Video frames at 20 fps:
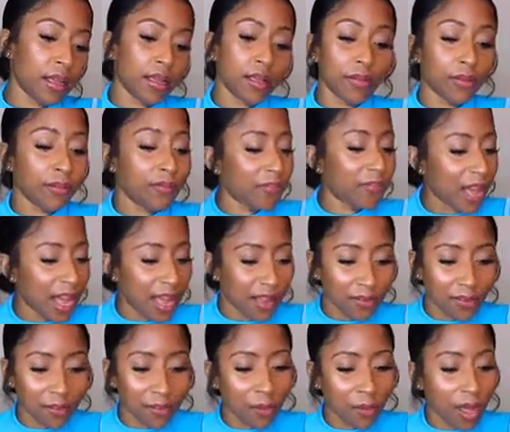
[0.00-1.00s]

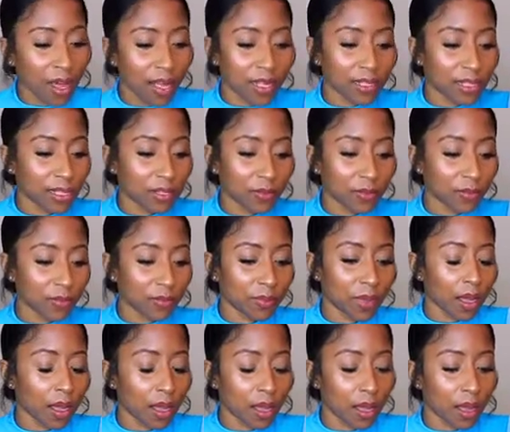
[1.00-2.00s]
5 of Wands in
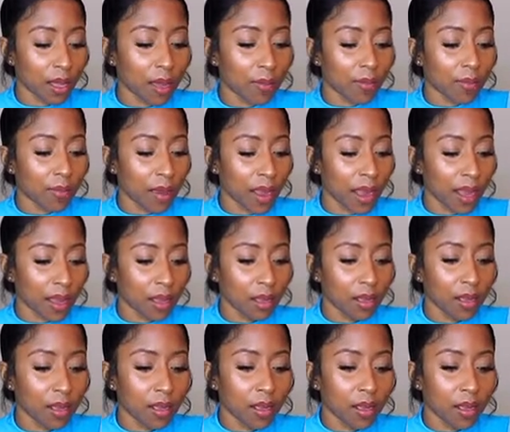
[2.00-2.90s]
upright,